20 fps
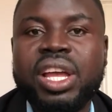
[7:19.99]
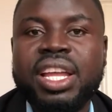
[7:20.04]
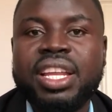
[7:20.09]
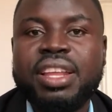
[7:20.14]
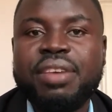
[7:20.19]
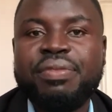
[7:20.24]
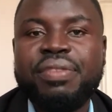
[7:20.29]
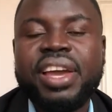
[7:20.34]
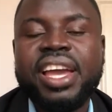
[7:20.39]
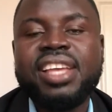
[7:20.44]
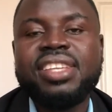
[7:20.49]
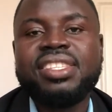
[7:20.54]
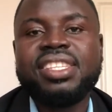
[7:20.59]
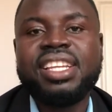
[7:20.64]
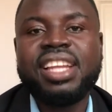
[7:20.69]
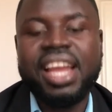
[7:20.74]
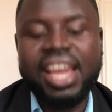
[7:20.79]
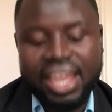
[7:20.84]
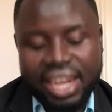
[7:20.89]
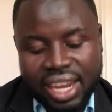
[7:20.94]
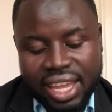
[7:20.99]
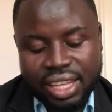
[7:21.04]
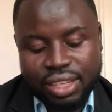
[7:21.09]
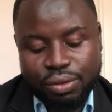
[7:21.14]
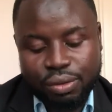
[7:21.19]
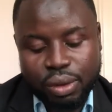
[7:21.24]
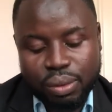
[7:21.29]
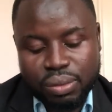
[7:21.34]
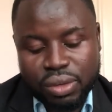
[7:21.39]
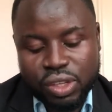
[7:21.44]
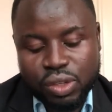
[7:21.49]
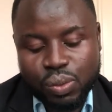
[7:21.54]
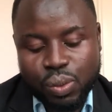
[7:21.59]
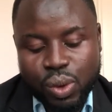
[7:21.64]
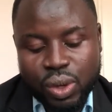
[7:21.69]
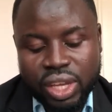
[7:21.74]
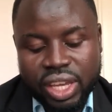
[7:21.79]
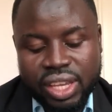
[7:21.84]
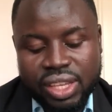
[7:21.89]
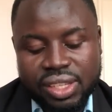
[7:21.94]
The first thing I learned from this
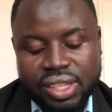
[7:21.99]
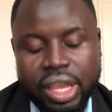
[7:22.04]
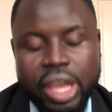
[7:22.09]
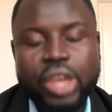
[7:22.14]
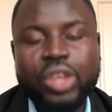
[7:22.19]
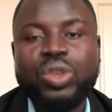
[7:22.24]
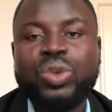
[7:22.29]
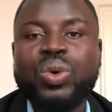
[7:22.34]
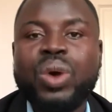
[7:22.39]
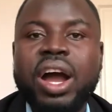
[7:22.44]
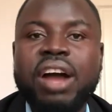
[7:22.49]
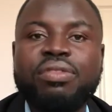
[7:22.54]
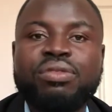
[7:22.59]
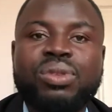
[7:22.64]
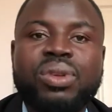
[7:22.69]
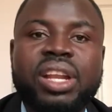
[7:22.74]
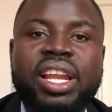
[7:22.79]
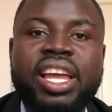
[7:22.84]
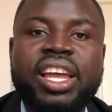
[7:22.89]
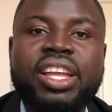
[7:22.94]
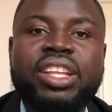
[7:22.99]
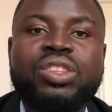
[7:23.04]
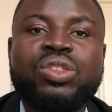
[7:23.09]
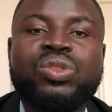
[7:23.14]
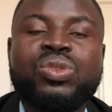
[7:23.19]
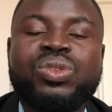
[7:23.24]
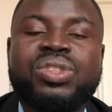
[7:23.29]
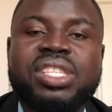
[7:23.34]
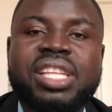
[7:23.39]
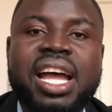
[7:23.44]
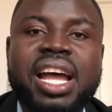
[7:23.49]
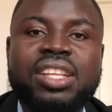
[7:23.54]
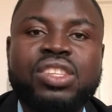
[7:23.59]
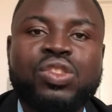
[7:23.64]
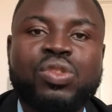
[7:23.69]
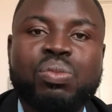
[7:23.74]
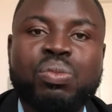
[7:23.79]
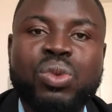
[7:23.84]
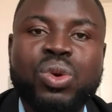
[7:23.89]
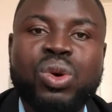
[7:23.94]
book is you have to learn to start
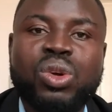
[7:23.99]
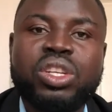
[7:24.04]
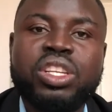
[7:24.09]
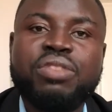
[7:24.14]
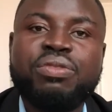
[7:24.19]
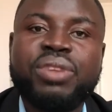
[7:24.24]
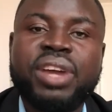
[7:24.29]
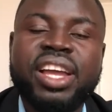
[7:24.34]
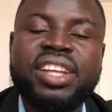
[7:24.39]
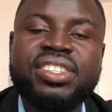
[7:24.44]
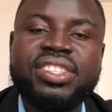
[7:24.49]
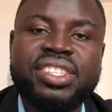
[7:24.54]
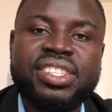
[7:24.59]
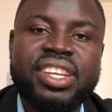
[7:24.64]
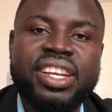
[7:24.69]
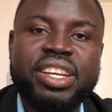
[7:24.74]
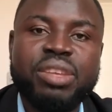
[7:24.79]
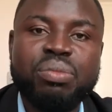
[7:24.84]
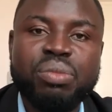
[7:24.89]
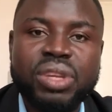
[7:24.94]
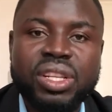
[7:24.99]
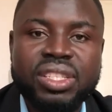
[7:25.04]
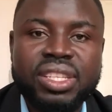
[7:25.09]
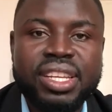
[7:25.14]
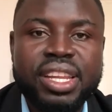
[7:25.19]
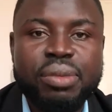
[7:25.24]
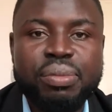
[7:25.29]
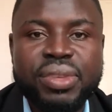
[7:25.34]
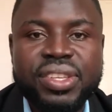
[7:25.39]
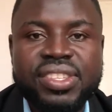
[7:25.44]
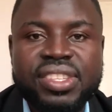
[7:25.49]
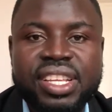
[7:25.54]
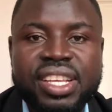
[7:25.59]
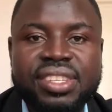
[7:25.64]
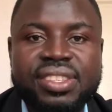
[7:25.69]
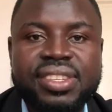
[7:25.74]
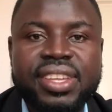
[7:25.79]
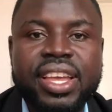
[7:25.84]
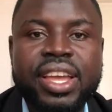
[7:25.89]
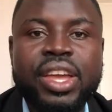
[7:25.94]
small if you're interested in building a
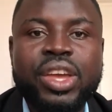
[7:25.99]
business.